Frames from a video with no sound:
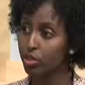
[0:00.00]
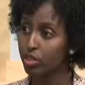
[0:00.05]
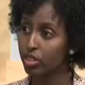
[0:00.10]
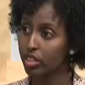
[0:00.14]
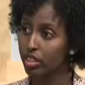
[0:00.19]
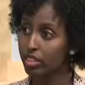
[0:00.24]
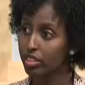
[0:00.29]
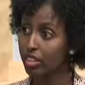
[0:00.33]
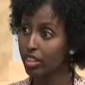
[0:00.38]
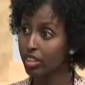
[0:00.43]

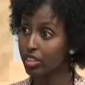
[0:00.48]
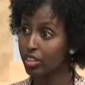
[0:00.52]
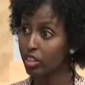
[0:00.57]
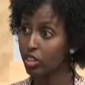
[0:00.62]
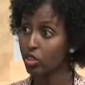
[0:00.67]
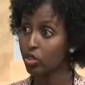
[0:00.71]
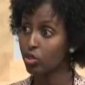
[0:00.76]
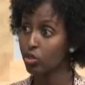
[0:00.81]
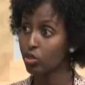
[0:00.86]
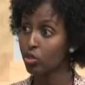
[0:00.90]
said that
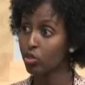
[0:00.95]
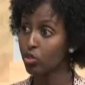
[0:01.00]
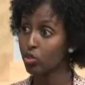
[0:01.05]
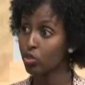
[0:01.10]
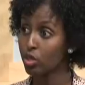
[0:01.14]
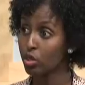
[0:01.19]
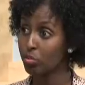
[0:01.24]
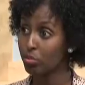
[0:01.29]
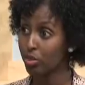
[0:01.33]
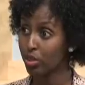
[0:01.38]
they used
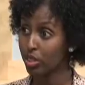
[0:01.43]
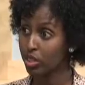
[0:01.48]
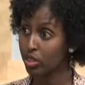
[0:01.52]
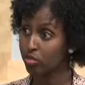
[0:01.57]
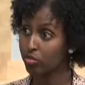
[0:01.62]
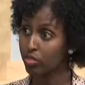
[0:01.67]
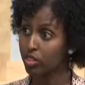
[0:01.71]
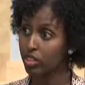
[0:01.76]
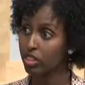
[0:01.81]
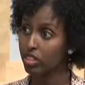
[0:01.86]
during
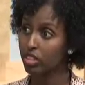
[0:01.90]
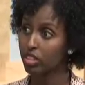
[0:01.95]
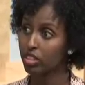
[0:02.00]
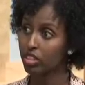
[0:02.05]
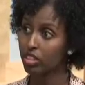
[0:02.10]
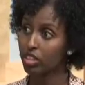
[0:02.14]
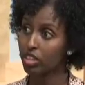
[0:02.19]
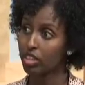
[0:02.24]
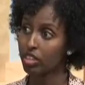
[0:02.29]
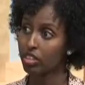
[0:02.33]

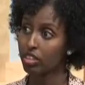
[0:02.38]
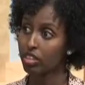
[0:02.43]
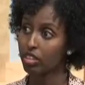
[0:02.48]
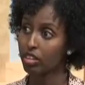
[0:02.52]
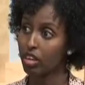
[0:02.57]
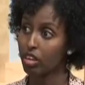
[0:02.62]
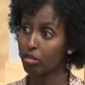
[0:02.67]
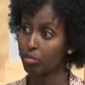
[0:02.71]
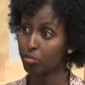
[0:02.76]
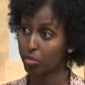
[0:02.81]
breastfeeding and,
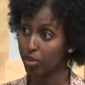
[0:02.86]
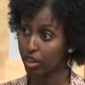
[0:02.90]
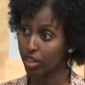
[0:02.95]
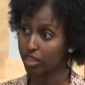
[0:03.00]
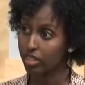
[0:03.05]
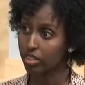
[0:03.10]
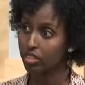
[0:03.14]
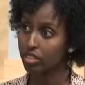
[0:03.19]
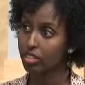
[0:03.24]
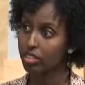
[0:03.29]
and
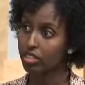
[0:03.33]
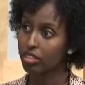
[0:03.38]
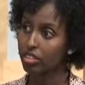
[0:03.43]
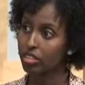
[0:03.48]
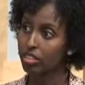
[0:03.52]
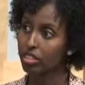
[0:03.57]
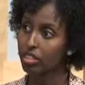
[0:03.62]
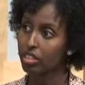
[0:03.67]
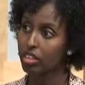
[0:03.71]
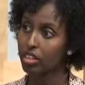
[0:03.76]

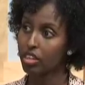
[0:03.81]
pregnancy.